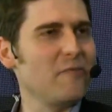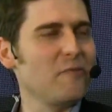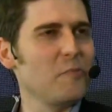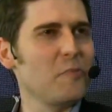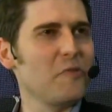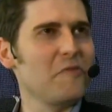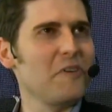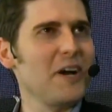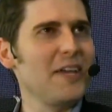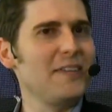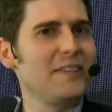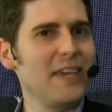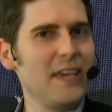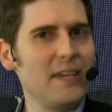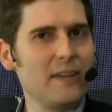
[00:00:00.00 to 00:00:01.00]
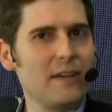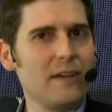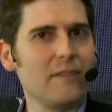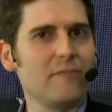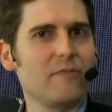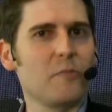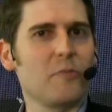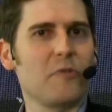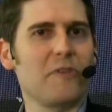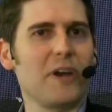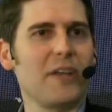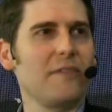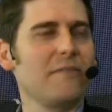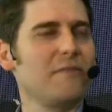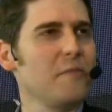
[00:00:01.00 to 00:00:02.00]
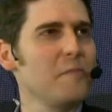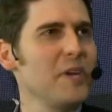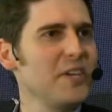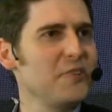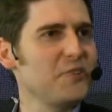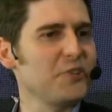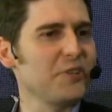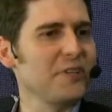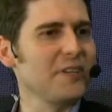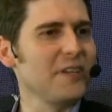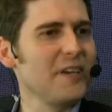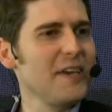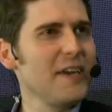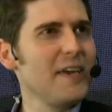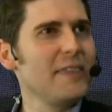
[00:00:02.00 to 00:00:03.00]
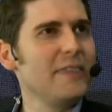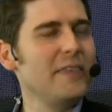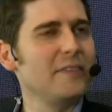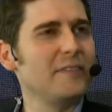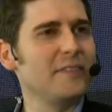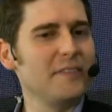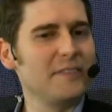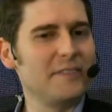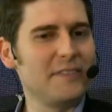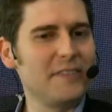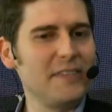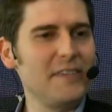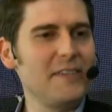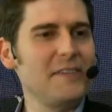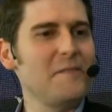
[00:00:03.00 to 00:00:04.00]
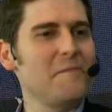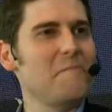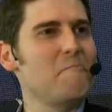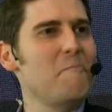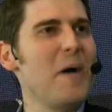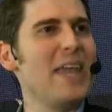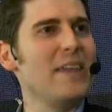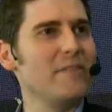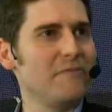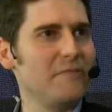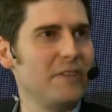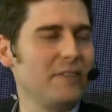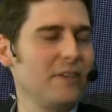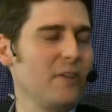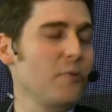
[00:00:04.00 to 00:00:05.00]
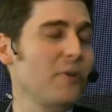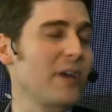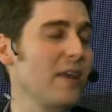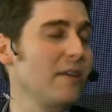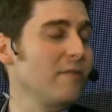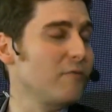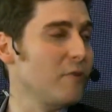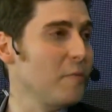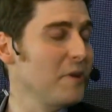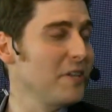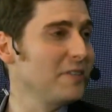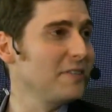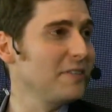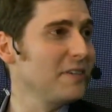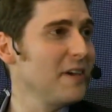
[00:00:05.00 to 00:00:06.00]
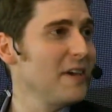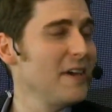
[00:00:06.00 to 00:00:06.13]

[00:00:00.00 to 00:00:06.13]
If you provide data, if you provide information, this is the benefit that you're getting from it.